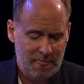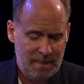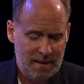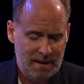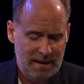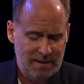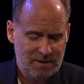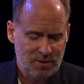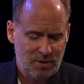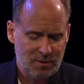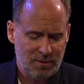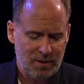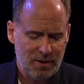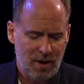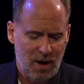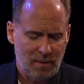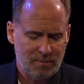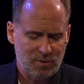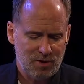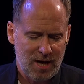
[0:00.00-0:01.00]
He turned the
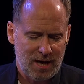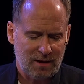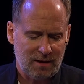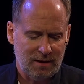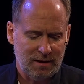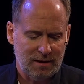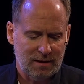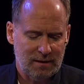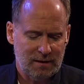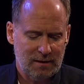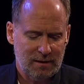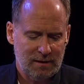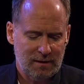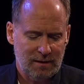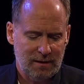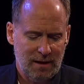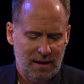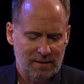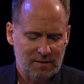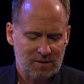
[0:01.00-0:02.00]
knob gently
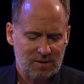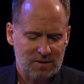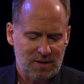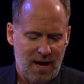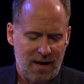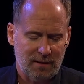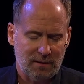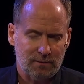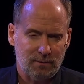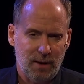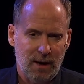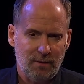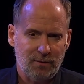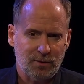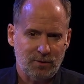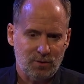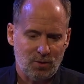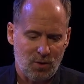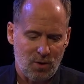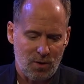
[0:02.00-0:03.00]
and sidled round the
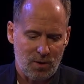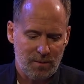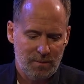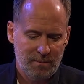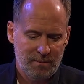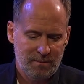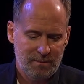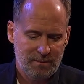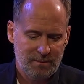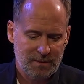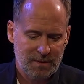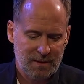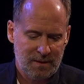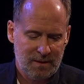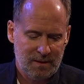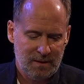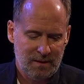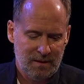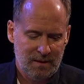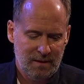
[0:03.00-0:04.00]
door.
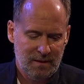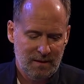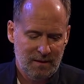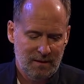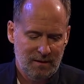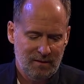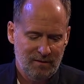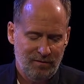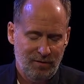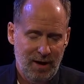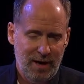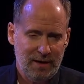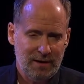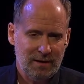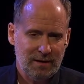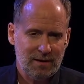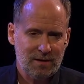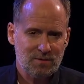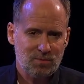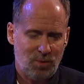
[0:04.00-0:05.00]
Fred and
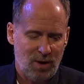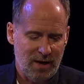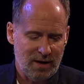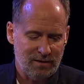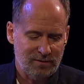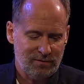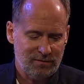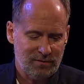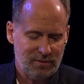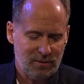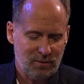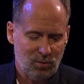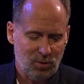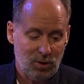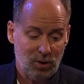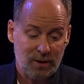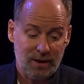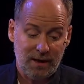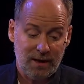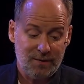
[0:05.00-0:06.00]
his wife were
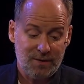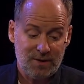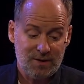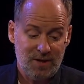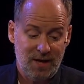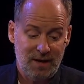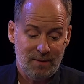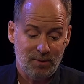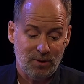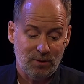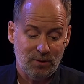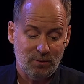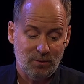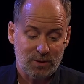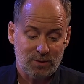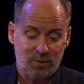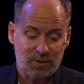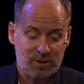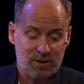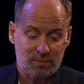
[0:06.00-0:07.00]
looking at the table,
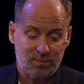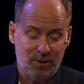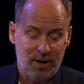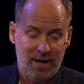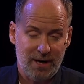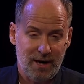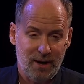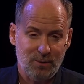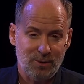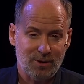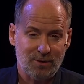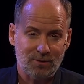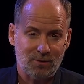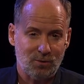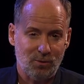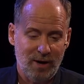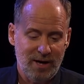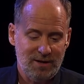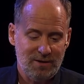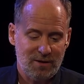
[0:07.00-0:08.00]
which was spread out in
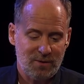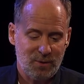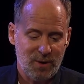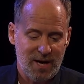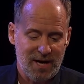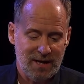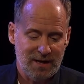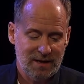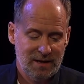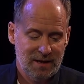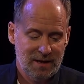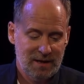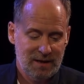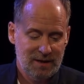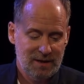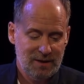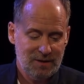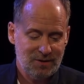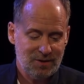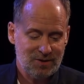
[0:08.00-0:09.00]
great array,
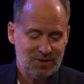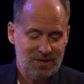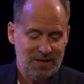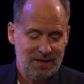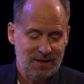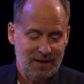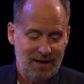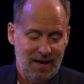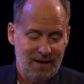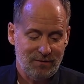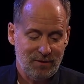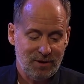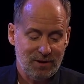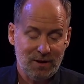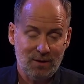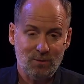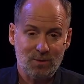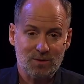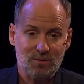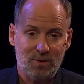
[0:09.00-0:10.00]
to see that
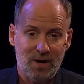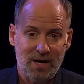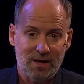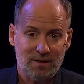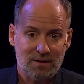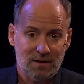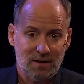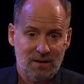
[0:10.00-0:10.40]
everything was right.